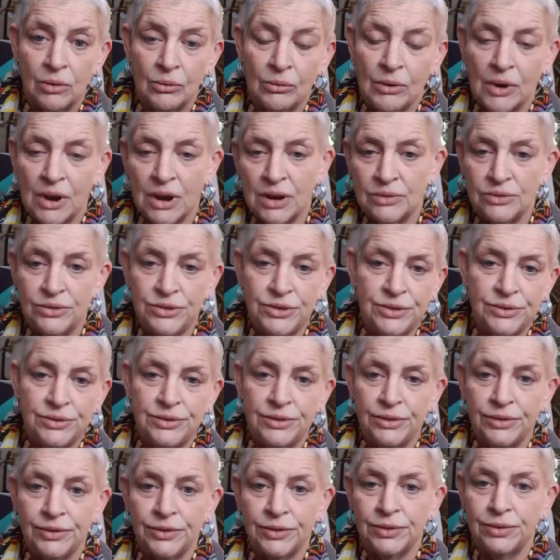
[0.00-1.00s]
Why don't you
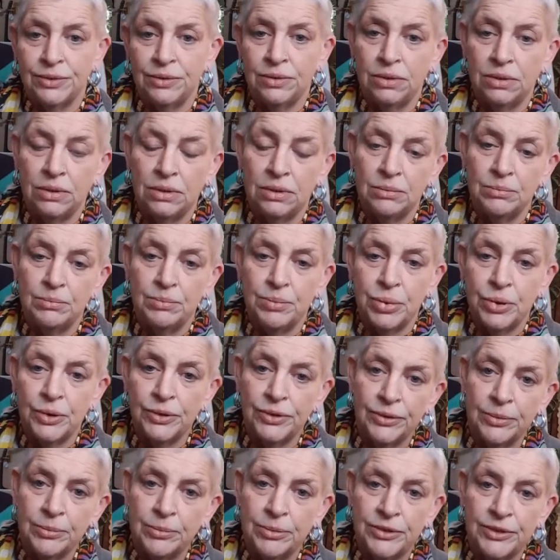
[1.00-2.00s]
just
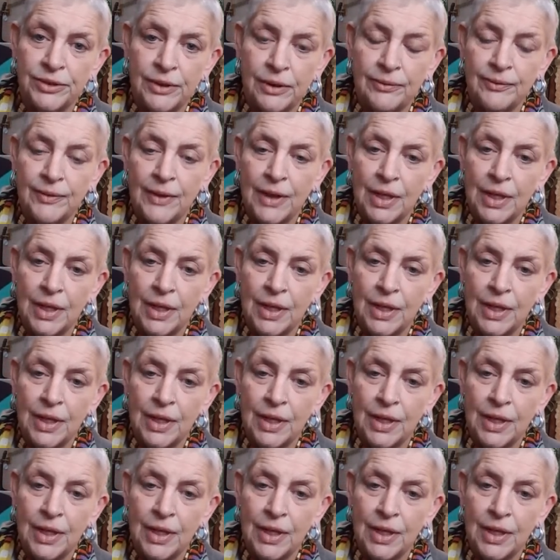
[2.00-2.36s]
put some stuff